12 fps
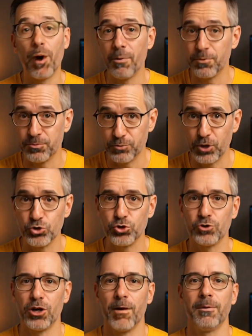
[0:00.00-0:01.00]
open
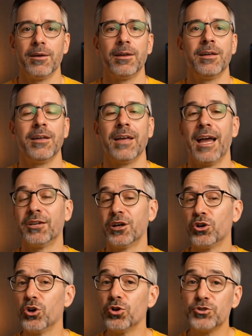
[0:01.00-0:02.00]
Photoshop and
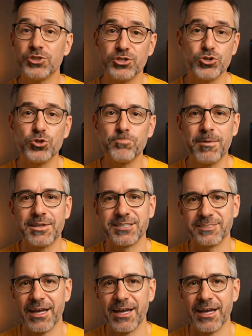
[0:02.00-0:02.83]
close it 2 minutes